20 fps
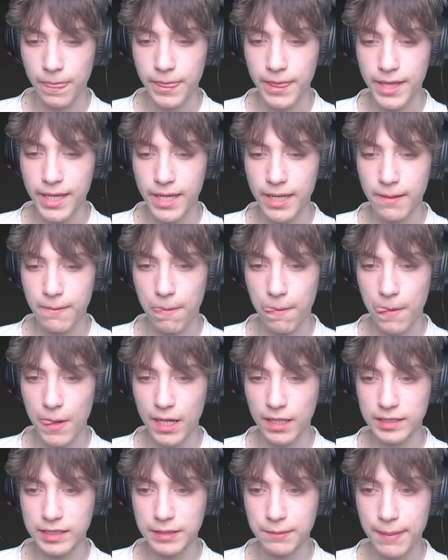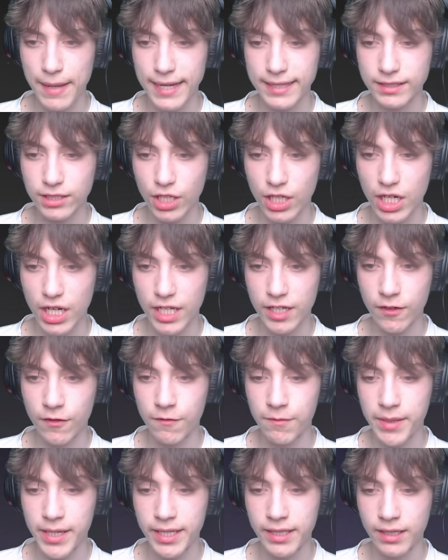The specs are kind
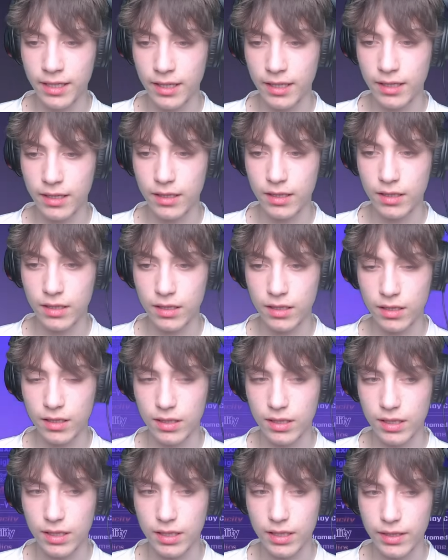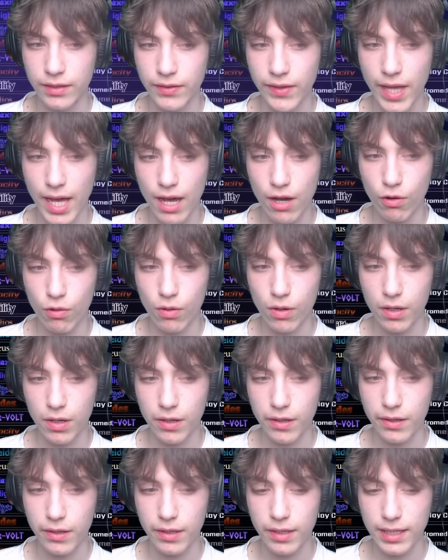of mid. Now,
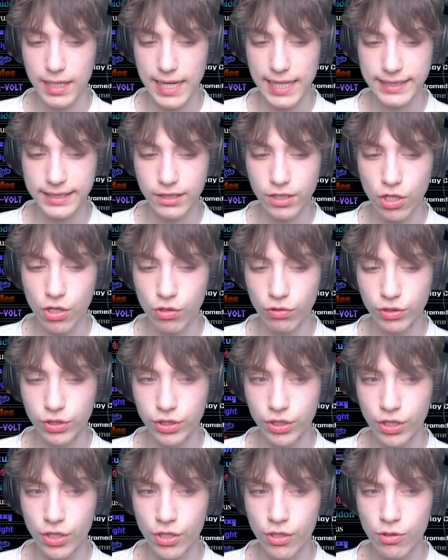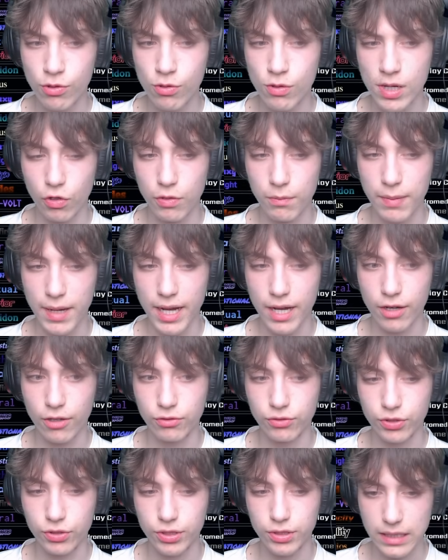let's go to Unbound.